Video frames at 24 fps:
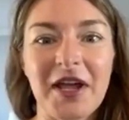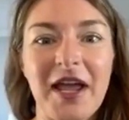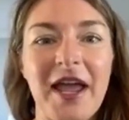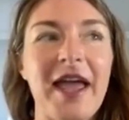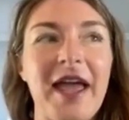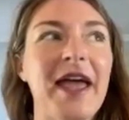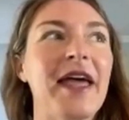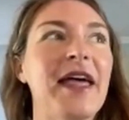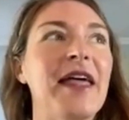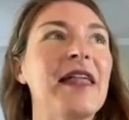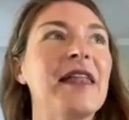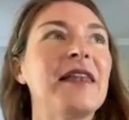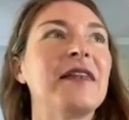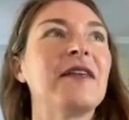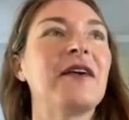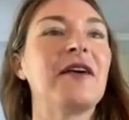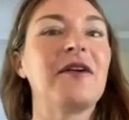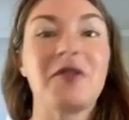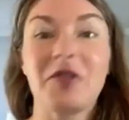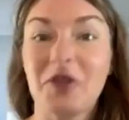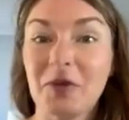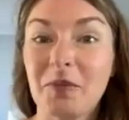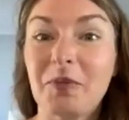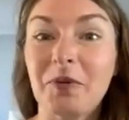and
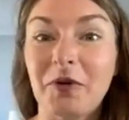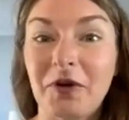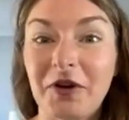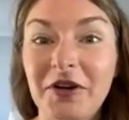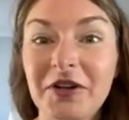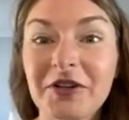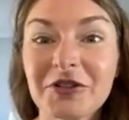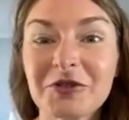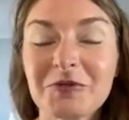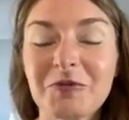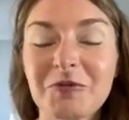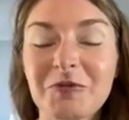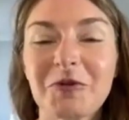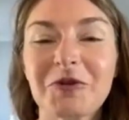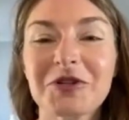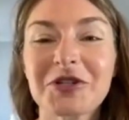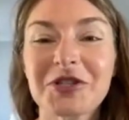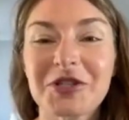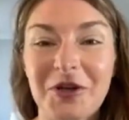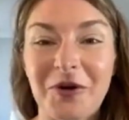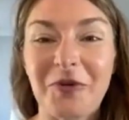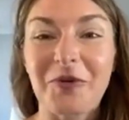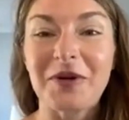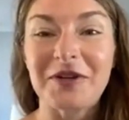the British were
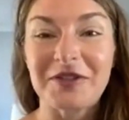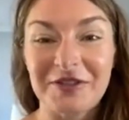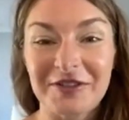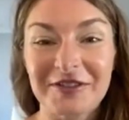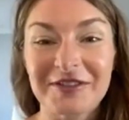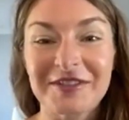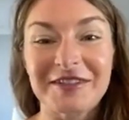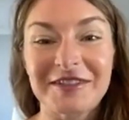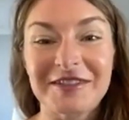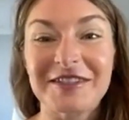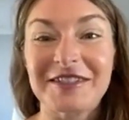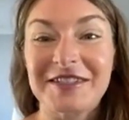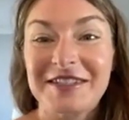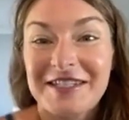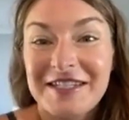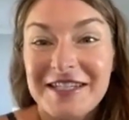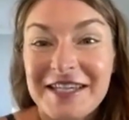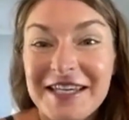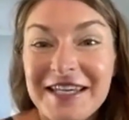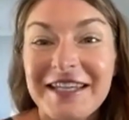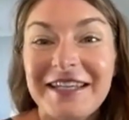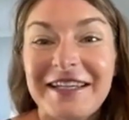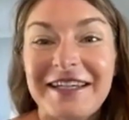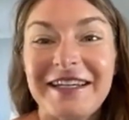so addicted to
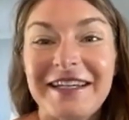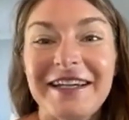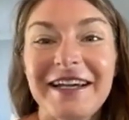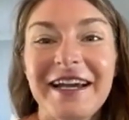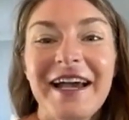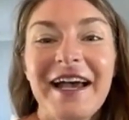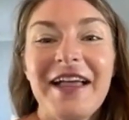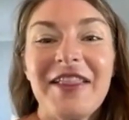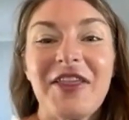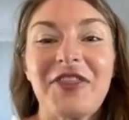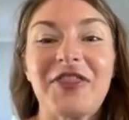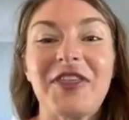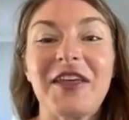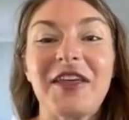tea that